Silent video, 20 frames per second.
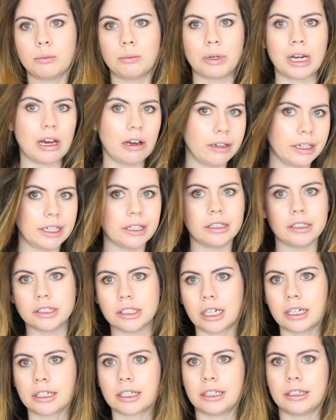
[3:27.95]
brown hair,
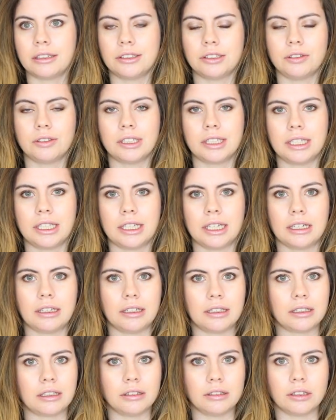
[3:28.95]
dark hairs, you can add
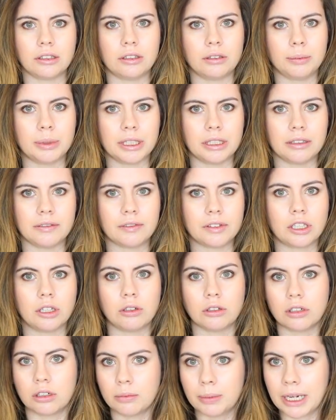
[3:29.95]
like a little bit of
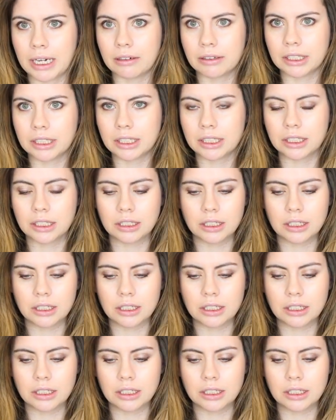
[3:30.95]
cocoa powder.